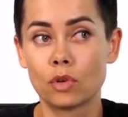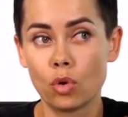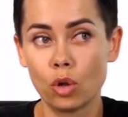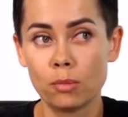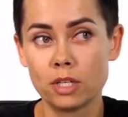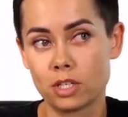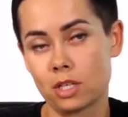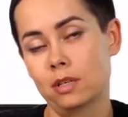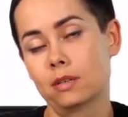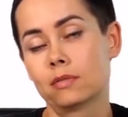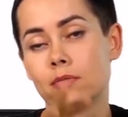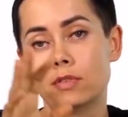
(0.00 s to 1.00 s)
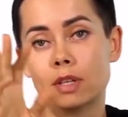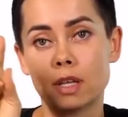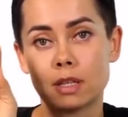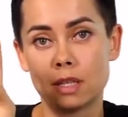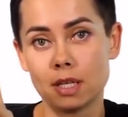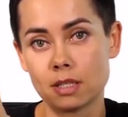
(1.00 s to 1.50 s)
can see three
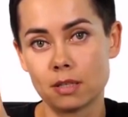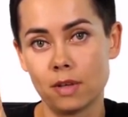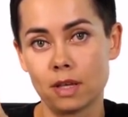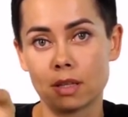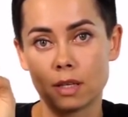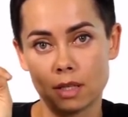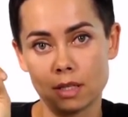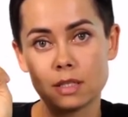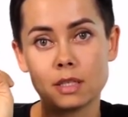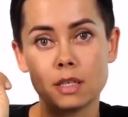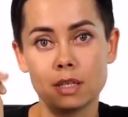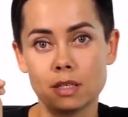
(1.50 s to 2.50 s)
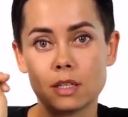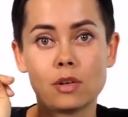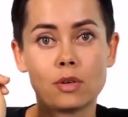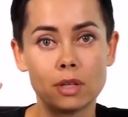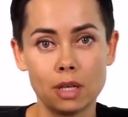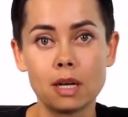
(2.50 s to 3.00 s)
colors: blue,
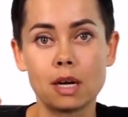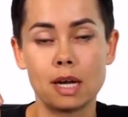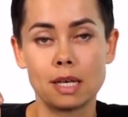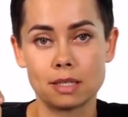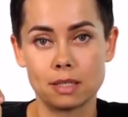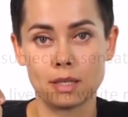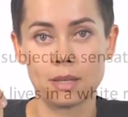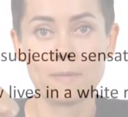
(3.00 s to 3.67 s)
green, and red.